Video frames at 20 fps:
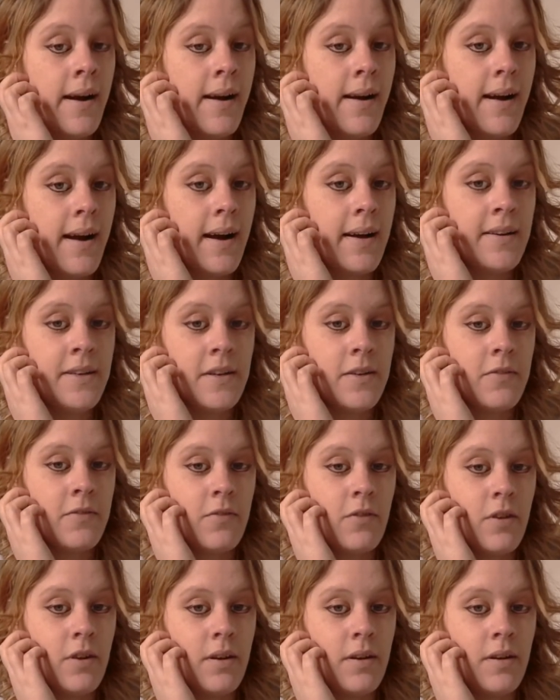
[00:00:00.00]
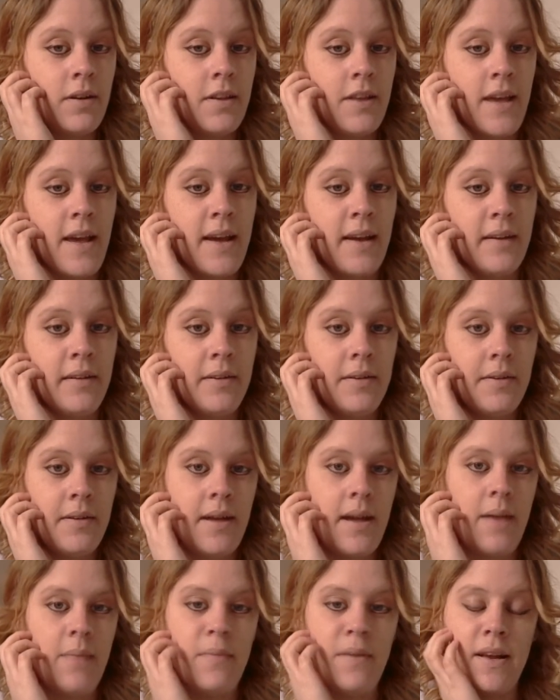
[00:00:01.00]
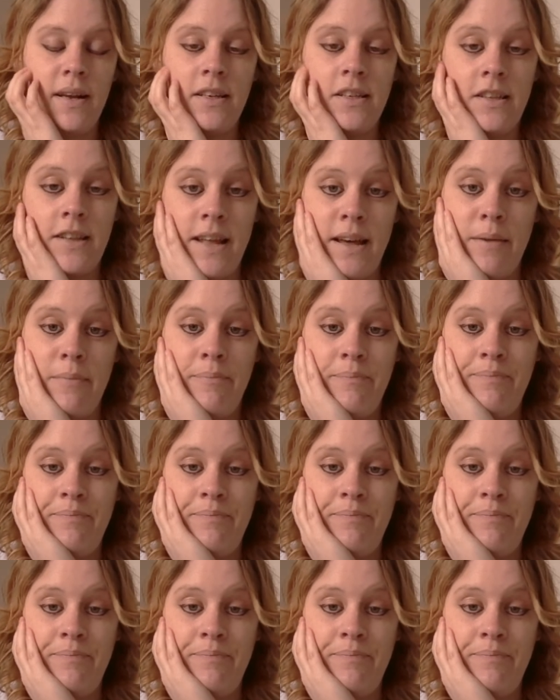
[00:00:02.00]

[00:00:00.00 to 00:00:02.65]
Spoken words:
a different thing happening to them.